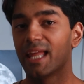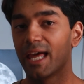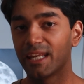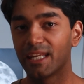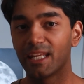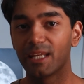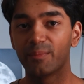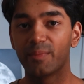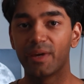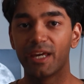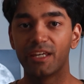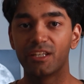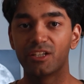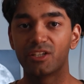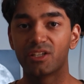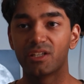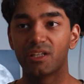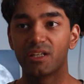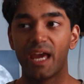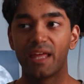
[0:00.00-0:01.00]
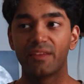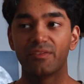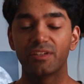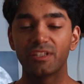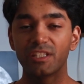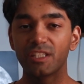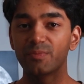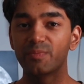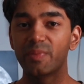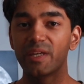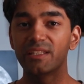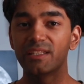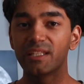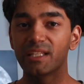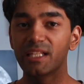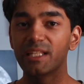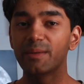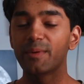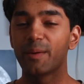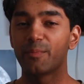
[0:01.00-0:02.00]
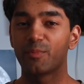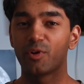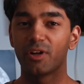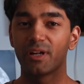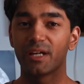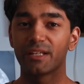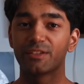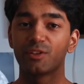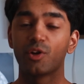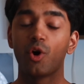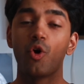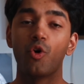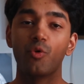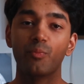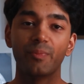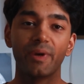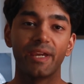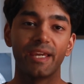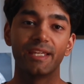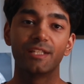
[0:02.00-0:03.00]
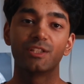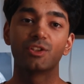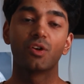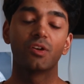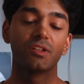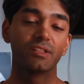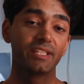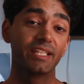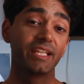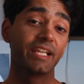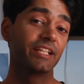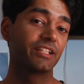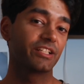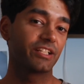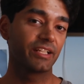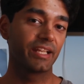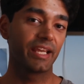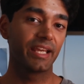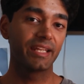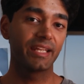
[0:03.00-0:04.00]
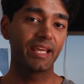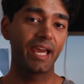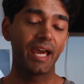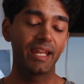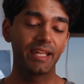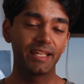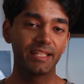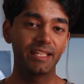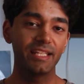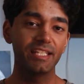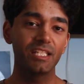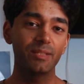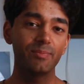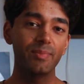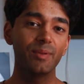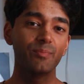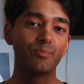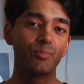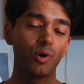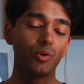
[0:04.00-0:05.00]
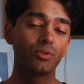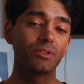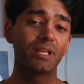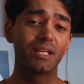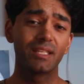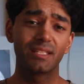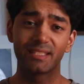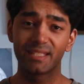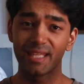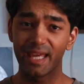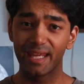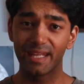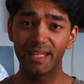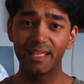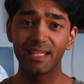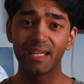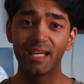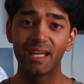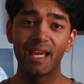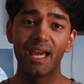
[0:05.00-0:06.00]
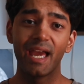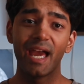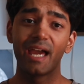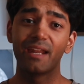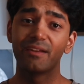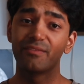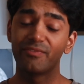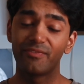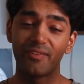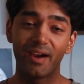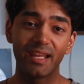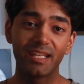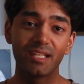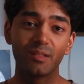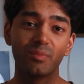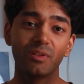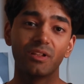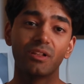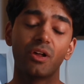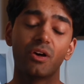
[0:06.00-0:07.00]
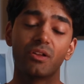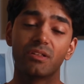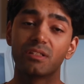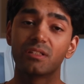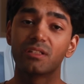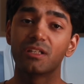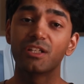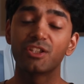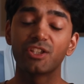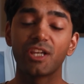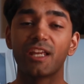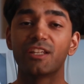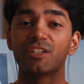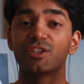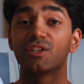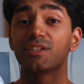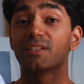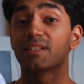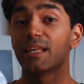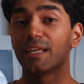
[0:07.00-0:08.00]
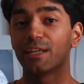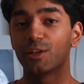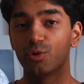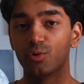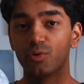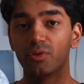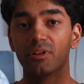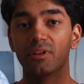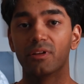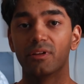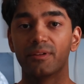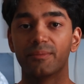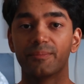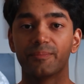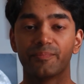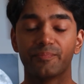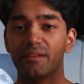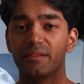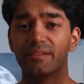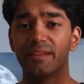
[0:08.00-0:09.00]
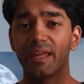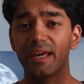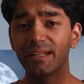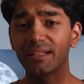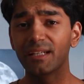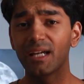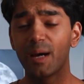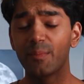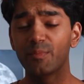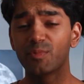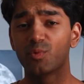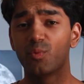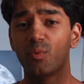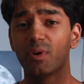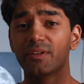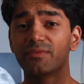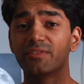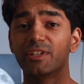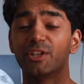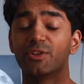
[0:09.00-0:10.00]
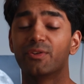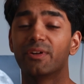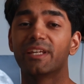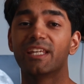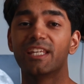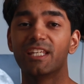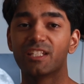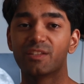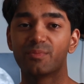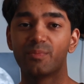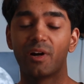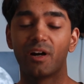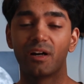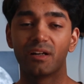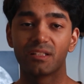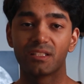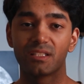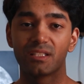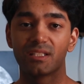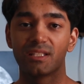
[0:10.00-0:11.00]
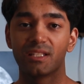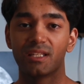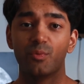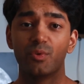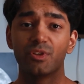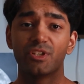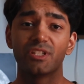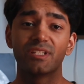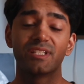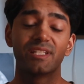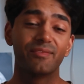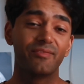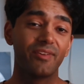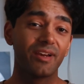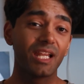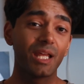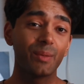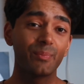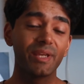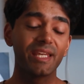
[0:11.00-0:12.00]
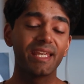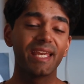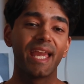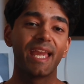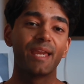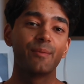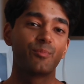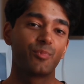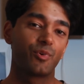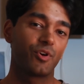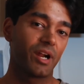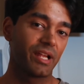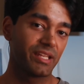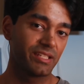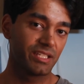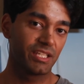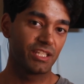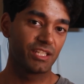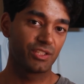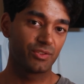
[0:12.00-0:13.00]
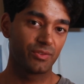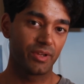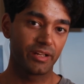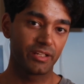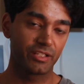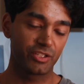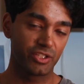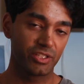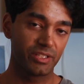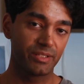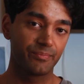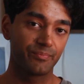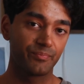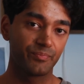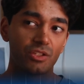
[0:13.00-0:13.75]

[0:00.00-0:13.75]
landing page. And this is basically my product's homepage on the internet, and it needs to be both aesthetic and findable on search engines like Google. Then comes one of the trickiest parts, which is developing a pricing strategy.